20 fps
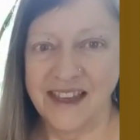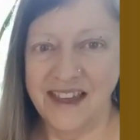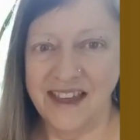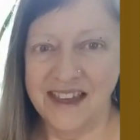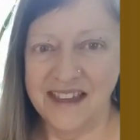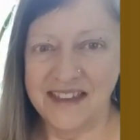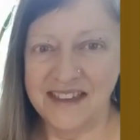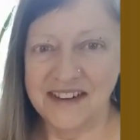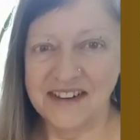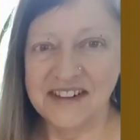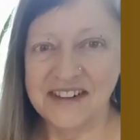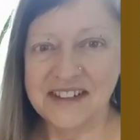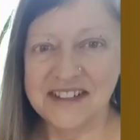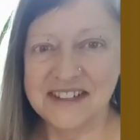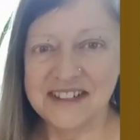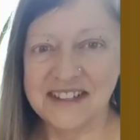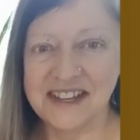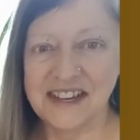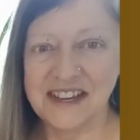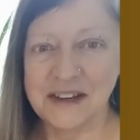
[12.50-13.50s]
Hi there, it's
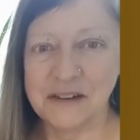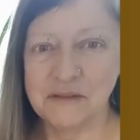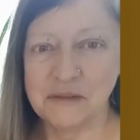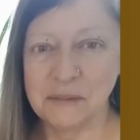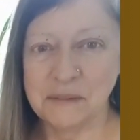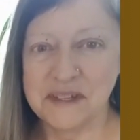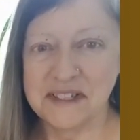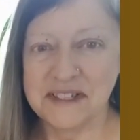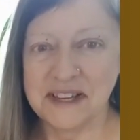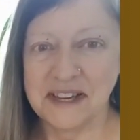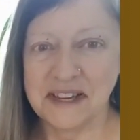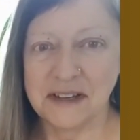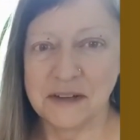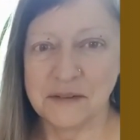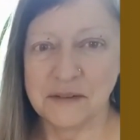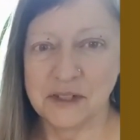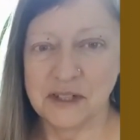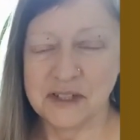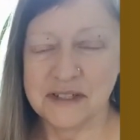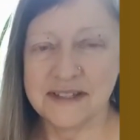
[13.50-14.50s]
Diana from the
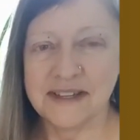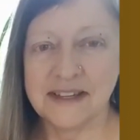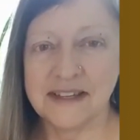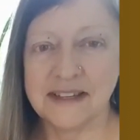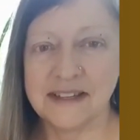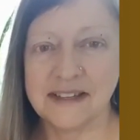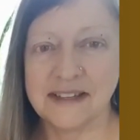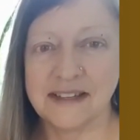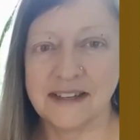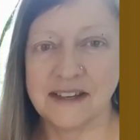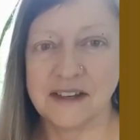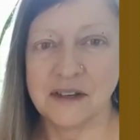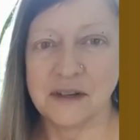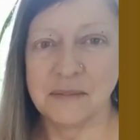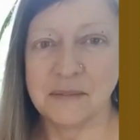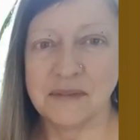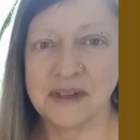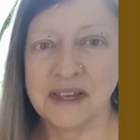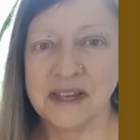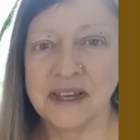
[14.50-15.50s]
Dianaverse, and
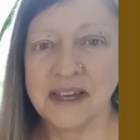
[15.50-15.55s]
I'm